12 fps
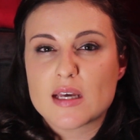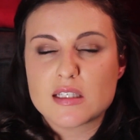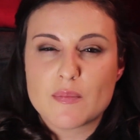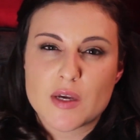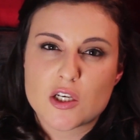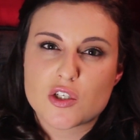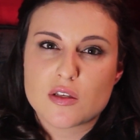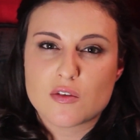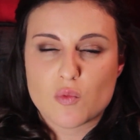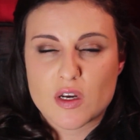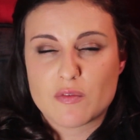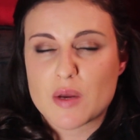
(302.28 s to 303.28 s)
as I mentioned
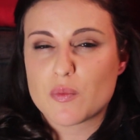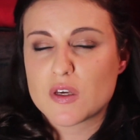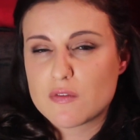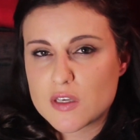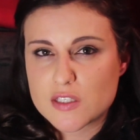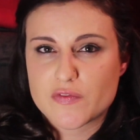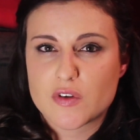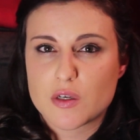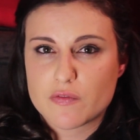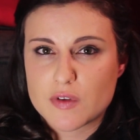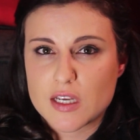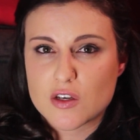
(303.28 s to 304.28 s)
in one of my previous vi
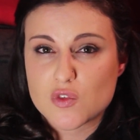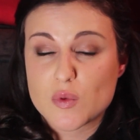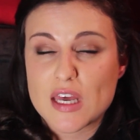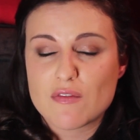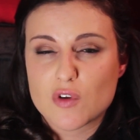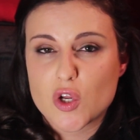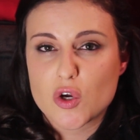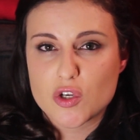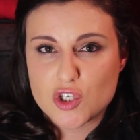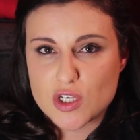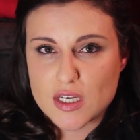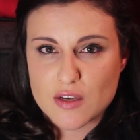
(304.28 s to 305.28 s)
videos, we have
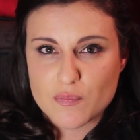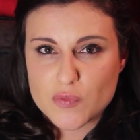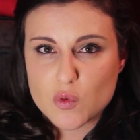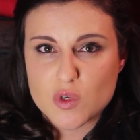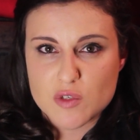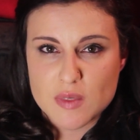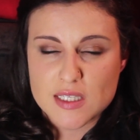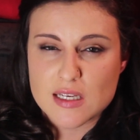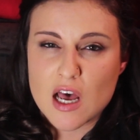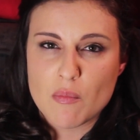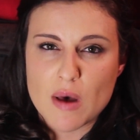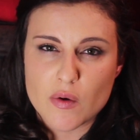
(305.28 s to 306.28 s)
load shedding, which means
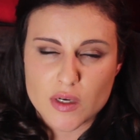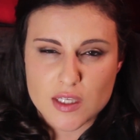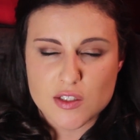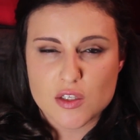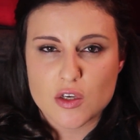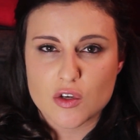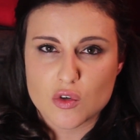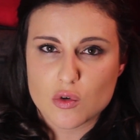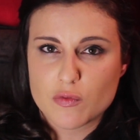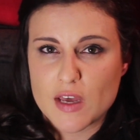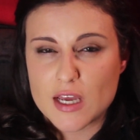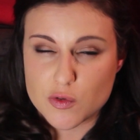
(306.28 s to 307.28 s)
our power gets turned
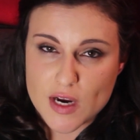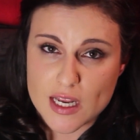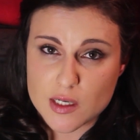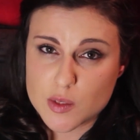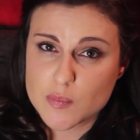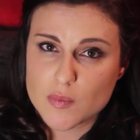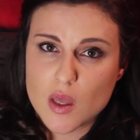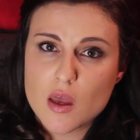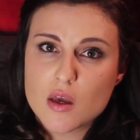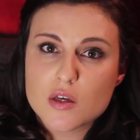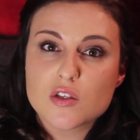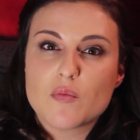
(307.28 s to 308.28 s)
off at random.
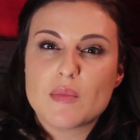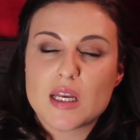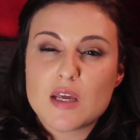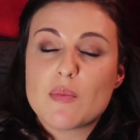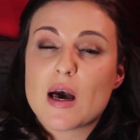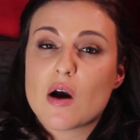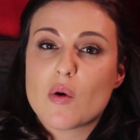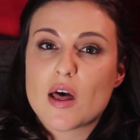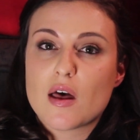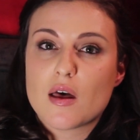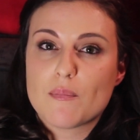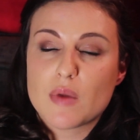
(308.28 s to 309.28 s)
So many
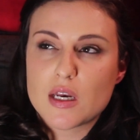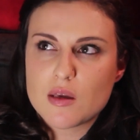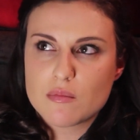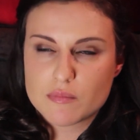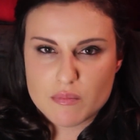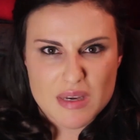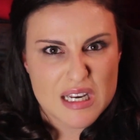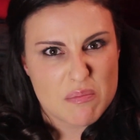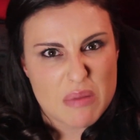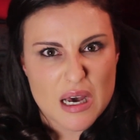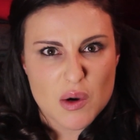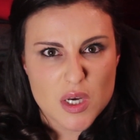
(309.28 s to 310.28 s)
power, many, many
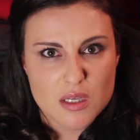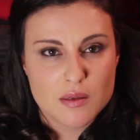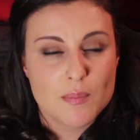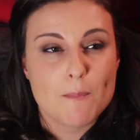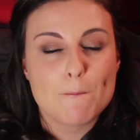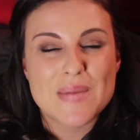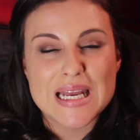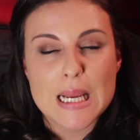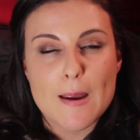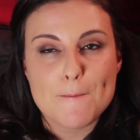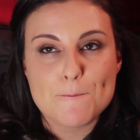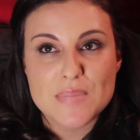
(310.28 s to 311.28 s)
power,
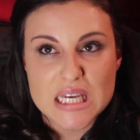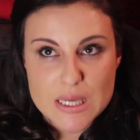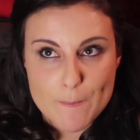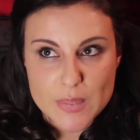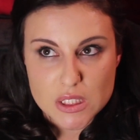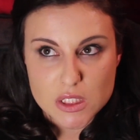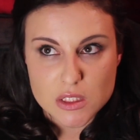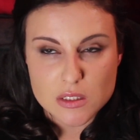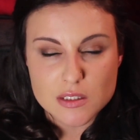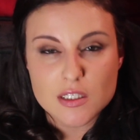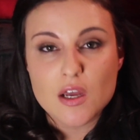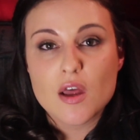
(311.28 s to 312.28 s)
many people